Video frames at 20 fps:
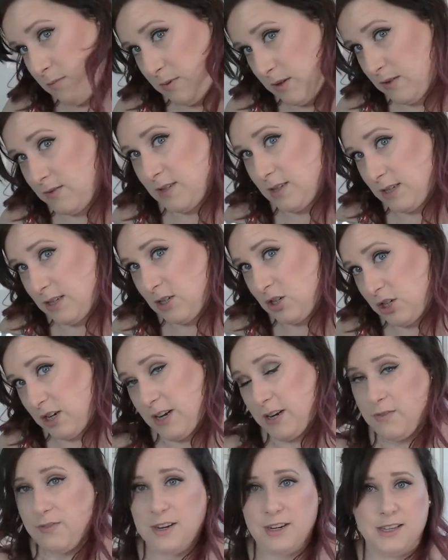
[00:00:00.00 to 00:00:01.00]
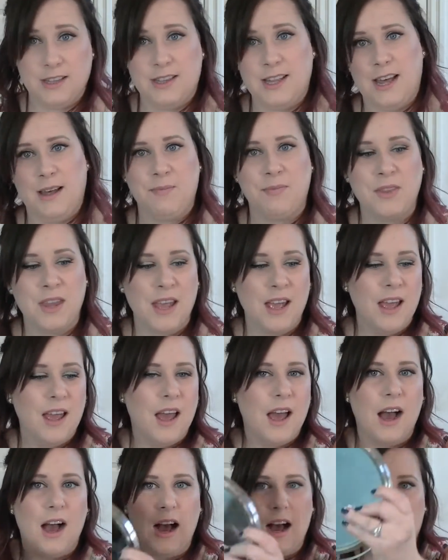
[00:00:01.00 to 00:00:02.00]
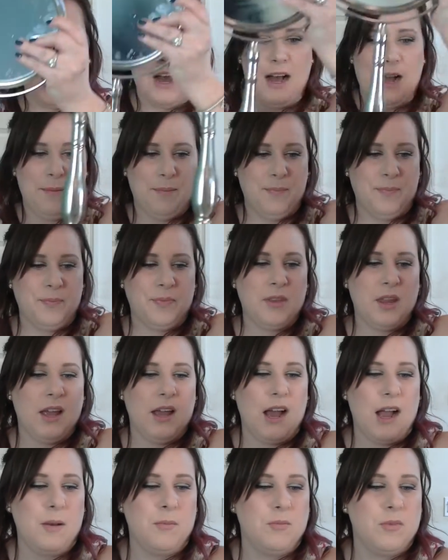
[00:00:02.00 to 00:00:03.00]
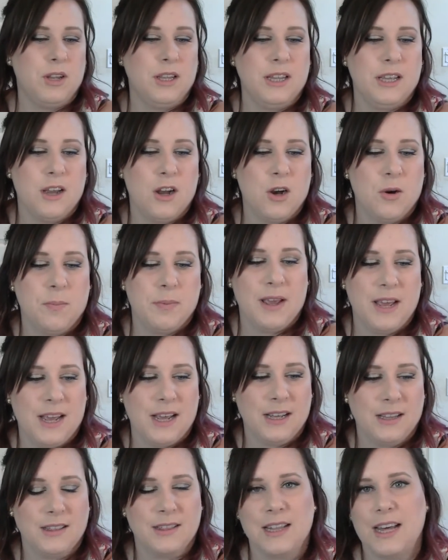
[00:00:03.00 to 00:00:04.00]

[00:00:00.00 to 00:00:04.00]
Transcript: be able to see shit if I did that. I'm really hoping